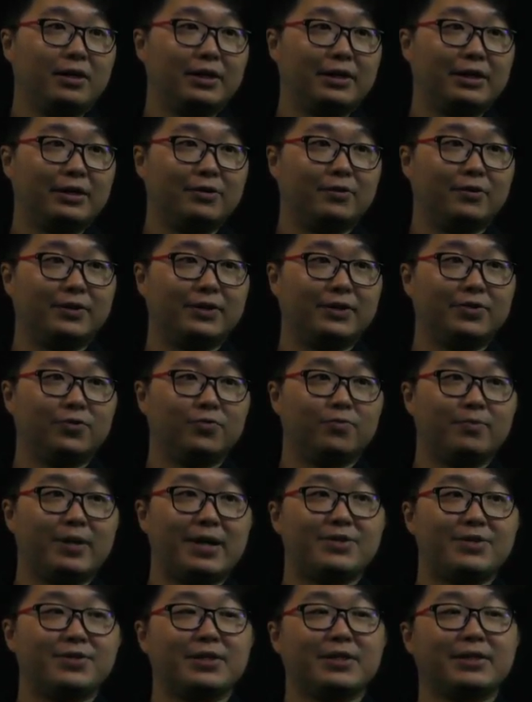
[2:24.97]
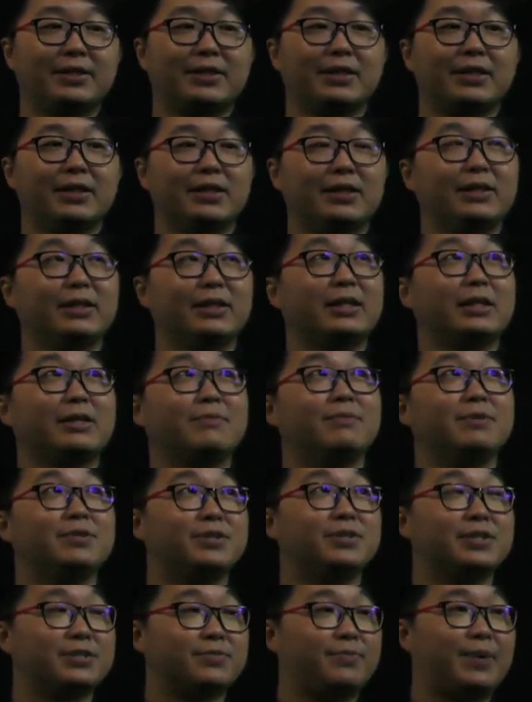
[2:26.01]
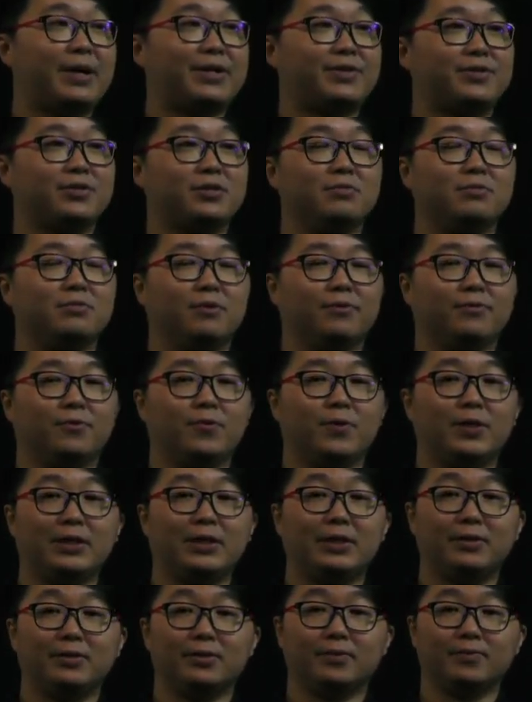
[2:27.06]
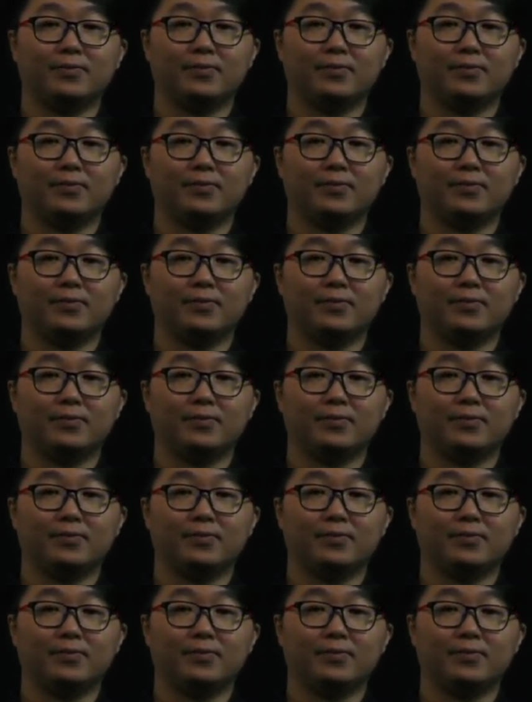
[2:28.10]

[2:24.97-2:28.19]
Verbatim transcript: in order to measure the emission spectrum of quinine.